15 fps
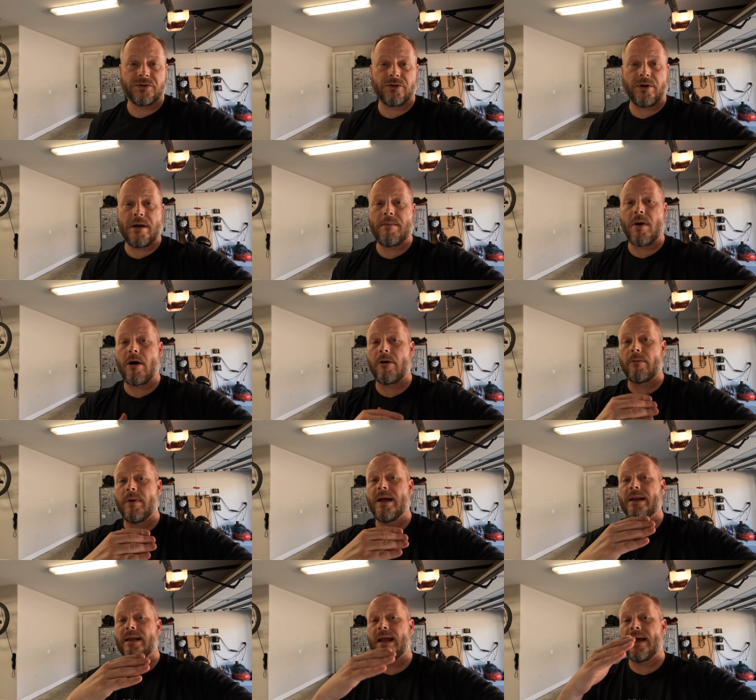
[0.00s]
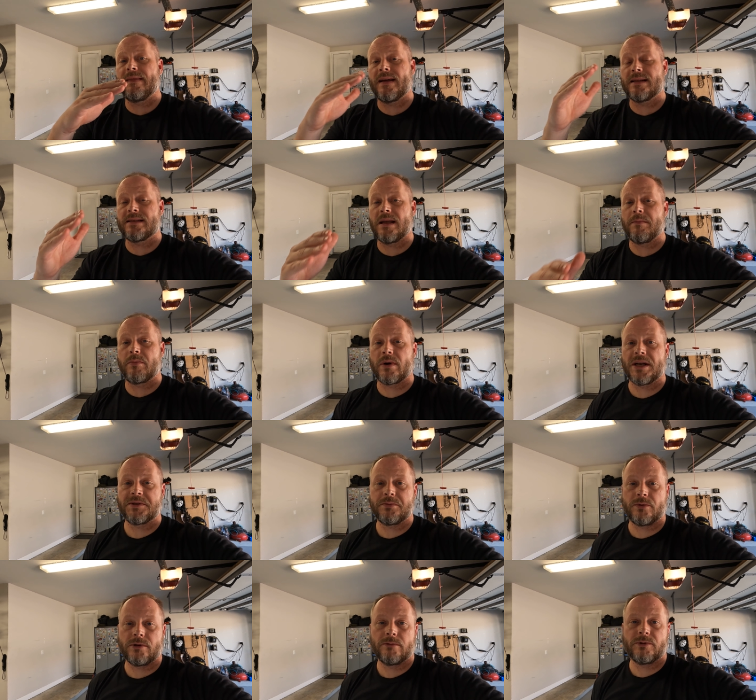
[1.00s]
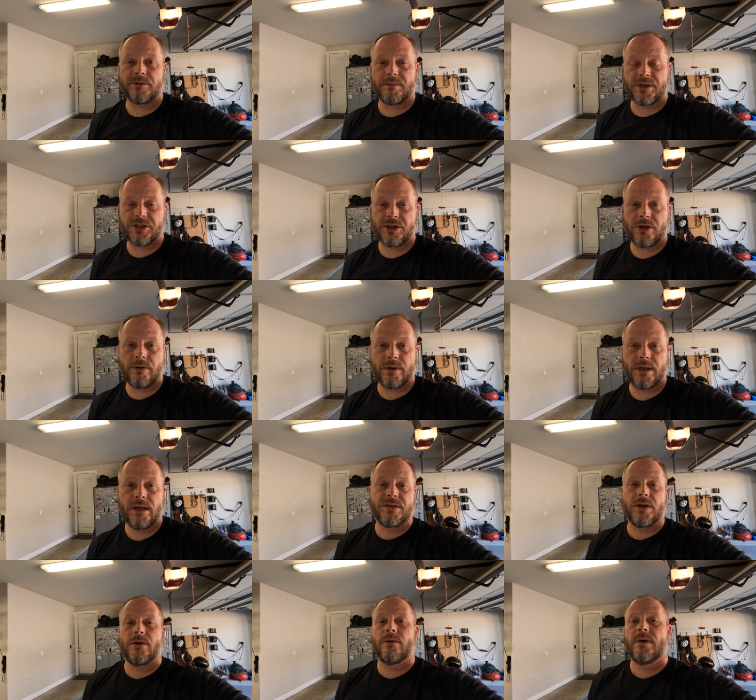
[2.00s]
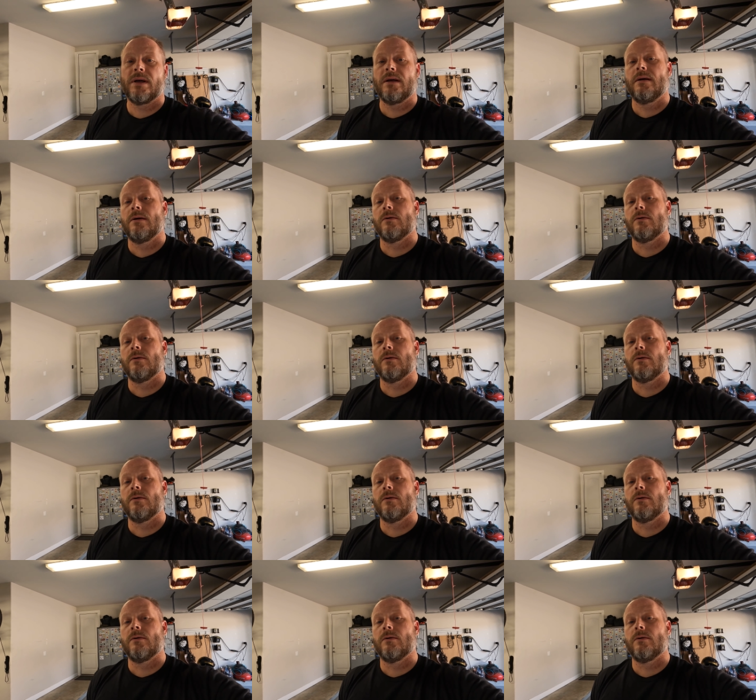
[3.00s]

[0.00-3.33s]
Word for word: So I'm already at that same price point with my Shoei. So